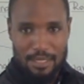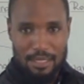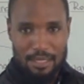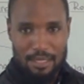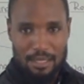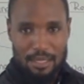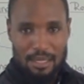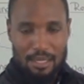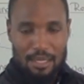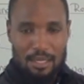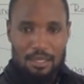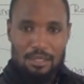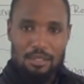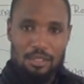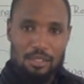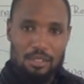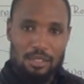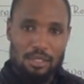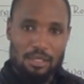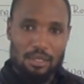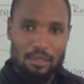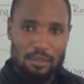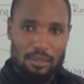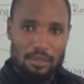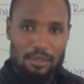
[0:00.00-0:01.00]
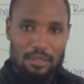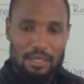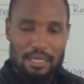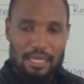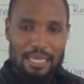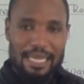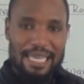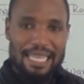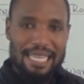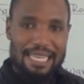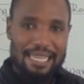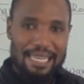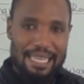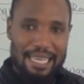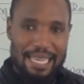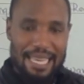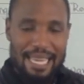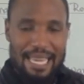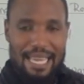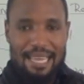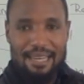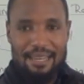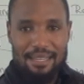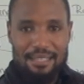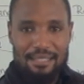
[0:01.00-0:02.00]
So, in
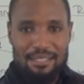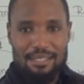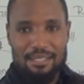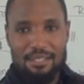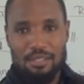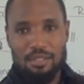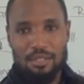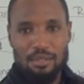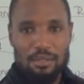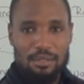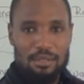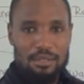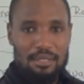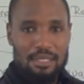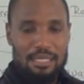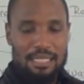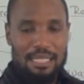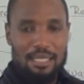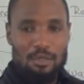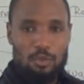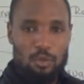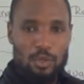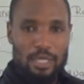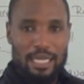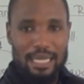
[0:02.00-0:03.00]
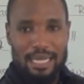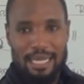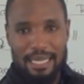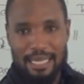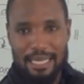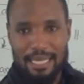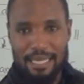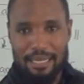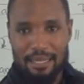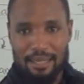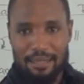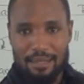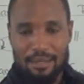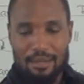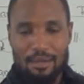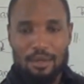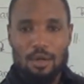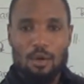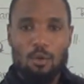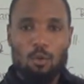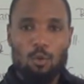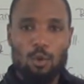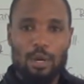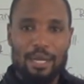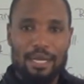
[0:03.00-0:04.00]
any season that we are in,
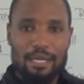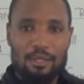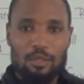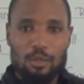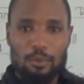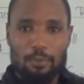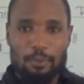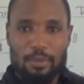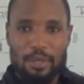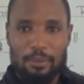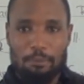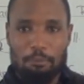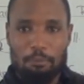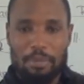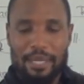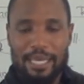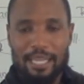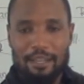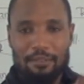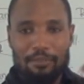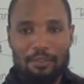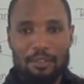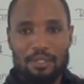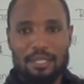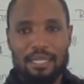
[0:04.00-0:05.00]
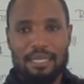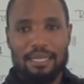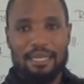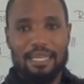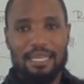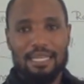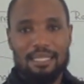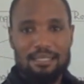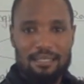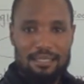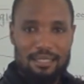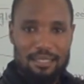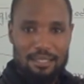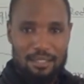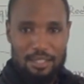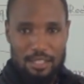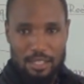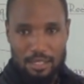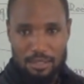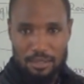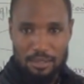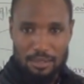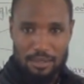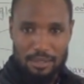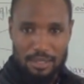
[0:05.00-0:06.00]
we need to prepare for the next
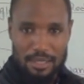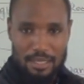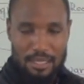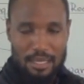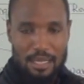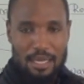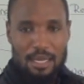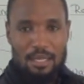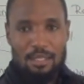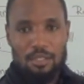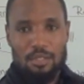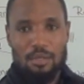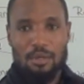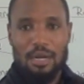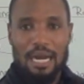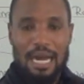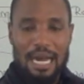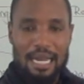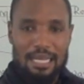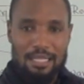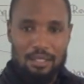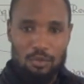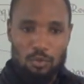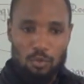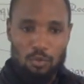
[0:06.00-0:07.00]
season. So as we